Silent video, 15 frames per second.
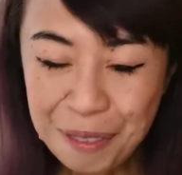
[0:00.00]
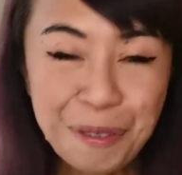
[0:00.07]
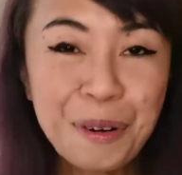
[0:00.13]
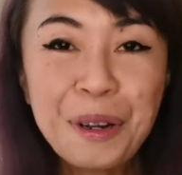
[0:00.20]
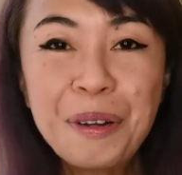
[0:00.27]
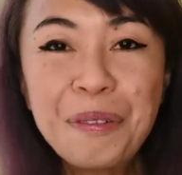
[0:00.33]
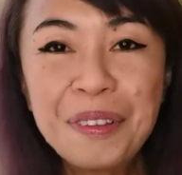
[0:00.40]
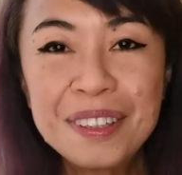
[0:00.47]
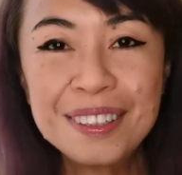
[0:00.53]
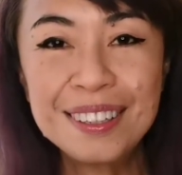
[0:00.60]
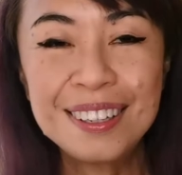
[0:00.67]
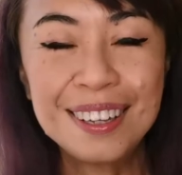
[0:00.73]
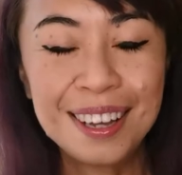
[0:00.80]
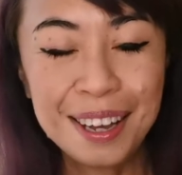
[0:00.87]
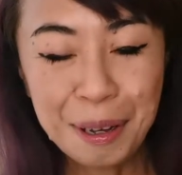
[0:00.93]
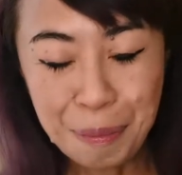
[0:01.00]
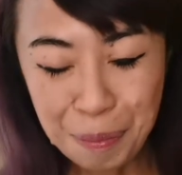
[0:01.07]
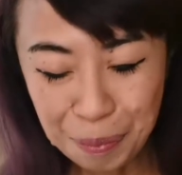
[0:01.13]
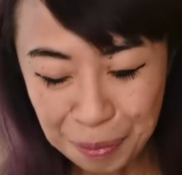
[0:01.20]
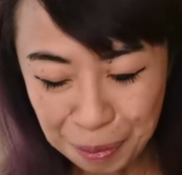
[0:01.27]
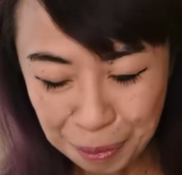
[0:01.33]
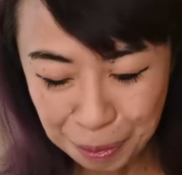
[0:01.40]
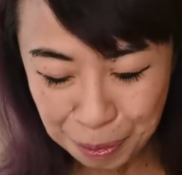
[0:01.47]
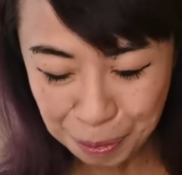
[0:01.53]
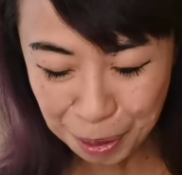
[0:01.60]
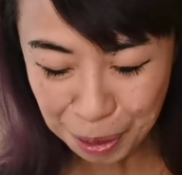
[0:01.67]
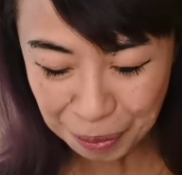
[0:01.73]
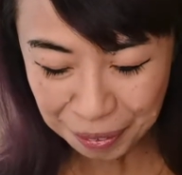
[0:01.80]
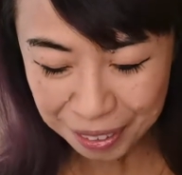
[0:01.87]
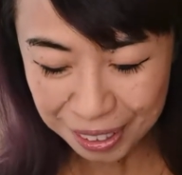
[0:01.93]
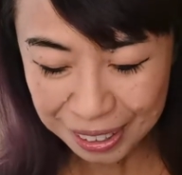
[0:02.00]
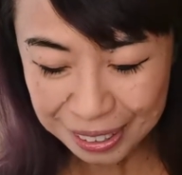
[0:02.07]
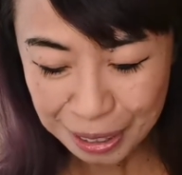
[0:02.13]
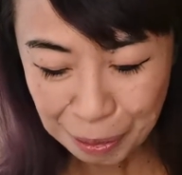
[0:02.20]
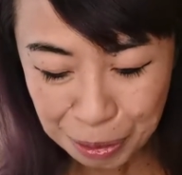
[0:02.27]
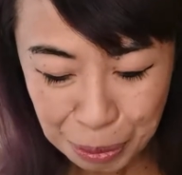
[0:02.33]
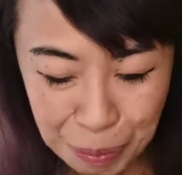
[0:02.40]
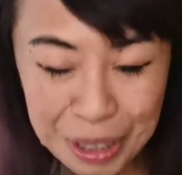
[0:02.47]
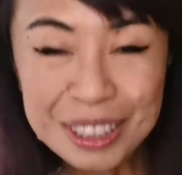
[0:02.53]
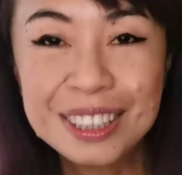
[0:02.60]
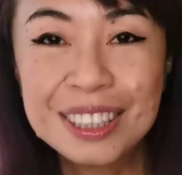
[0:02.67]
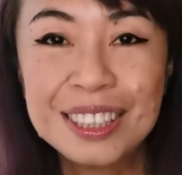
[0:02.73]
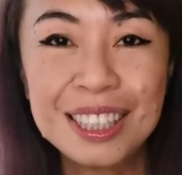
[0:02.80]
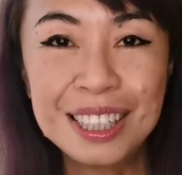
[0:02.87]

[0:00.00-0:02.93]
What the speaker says: one of the things that was mentioned